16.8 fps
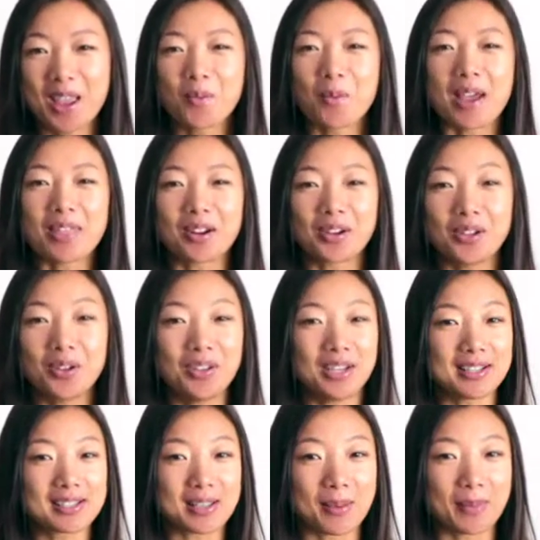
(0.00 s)
Whether you
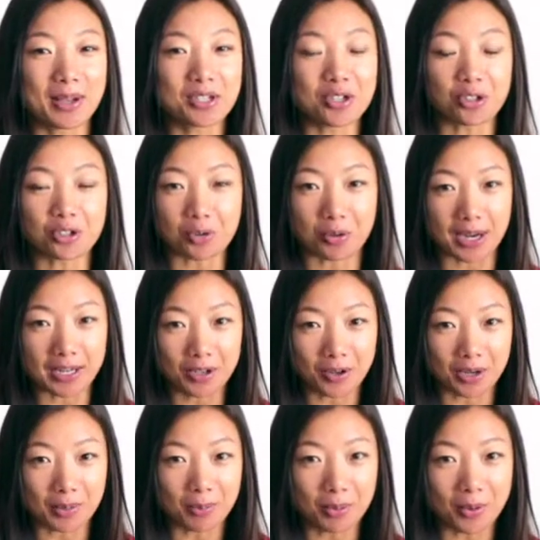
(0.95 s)
need someone to train
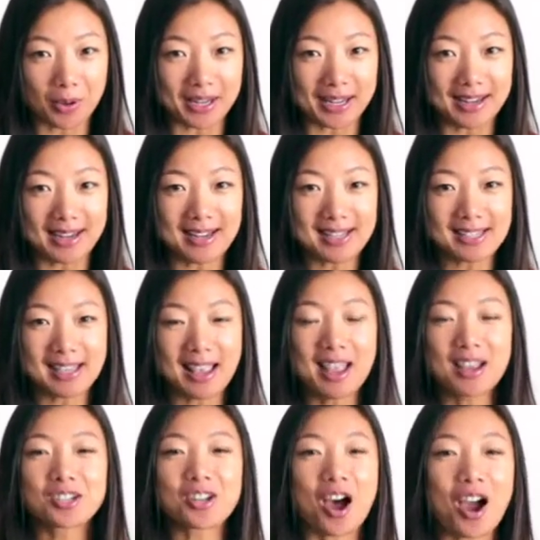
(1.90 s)
your employees,
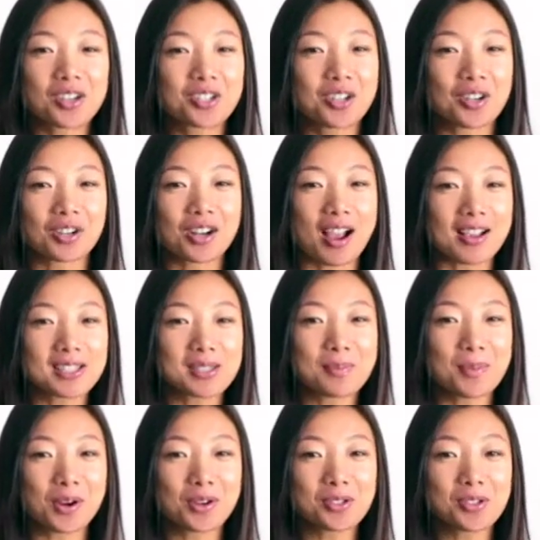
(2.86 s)
talk to your
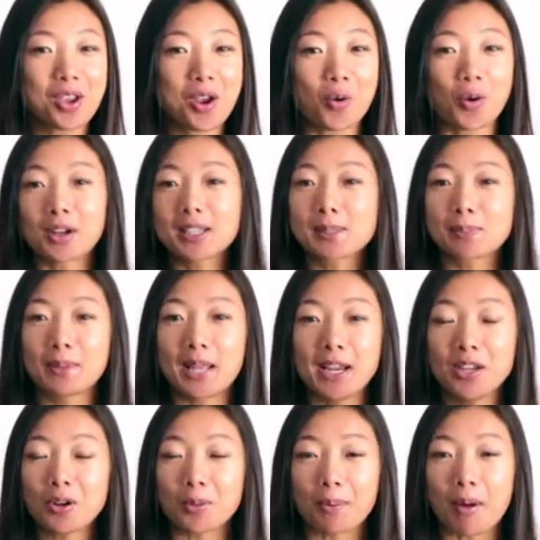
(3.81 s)
customers, or
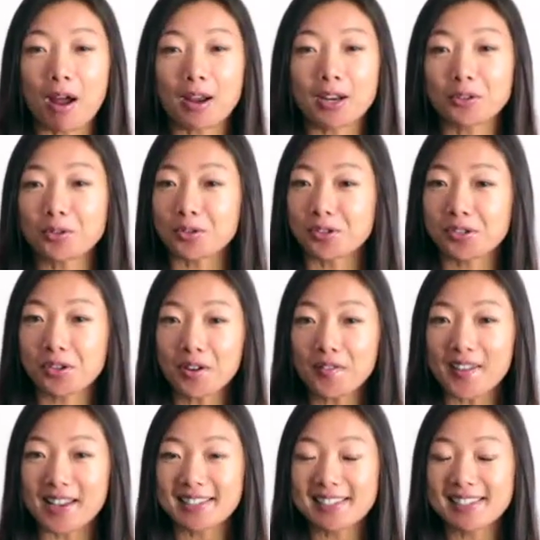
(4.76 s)
explain your product or
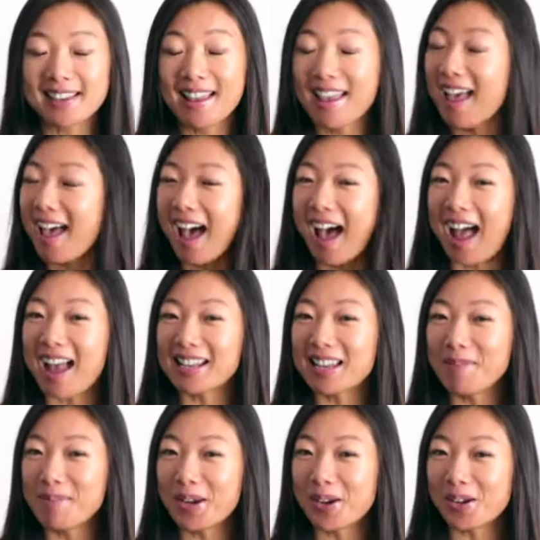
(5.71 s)
service, I
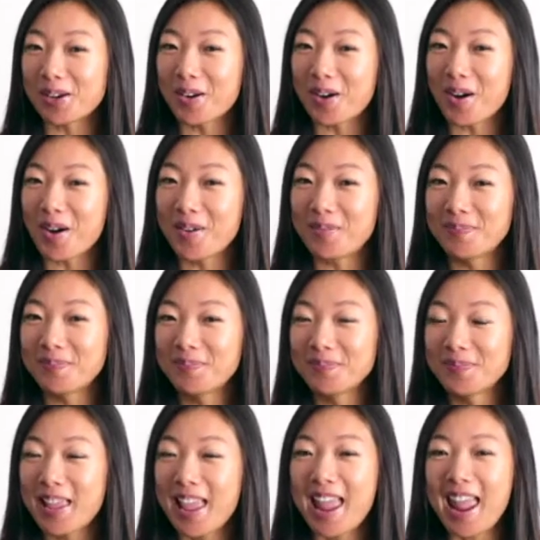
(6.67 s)
can be your girl.
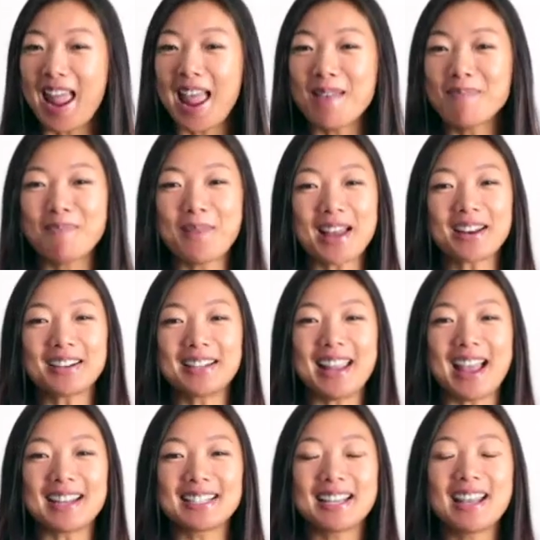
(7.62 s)
And better
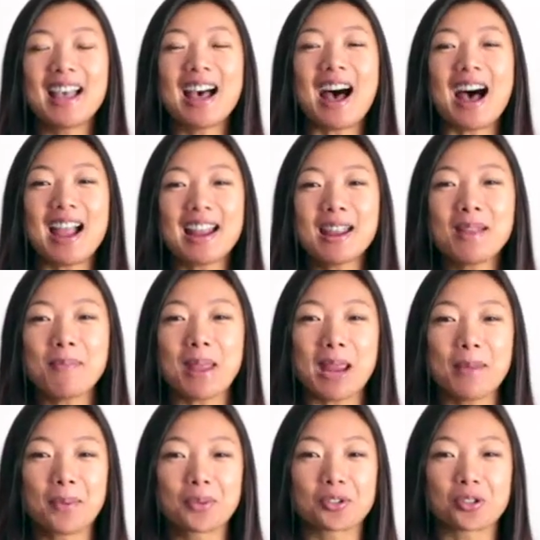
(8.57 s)
yet, I am
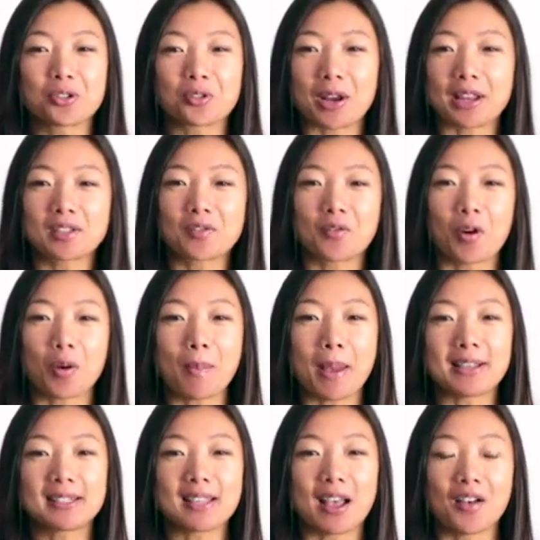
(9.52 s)
able to transform
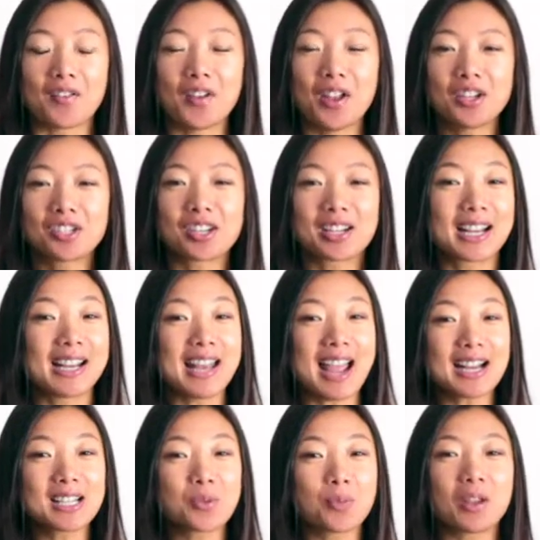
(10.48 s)
myself to
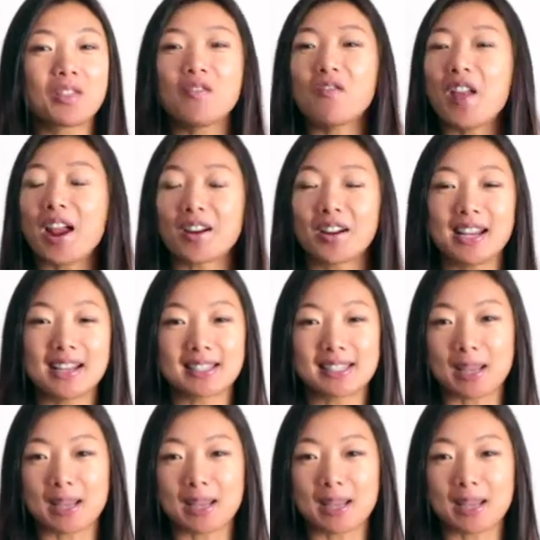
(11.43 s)
connect with various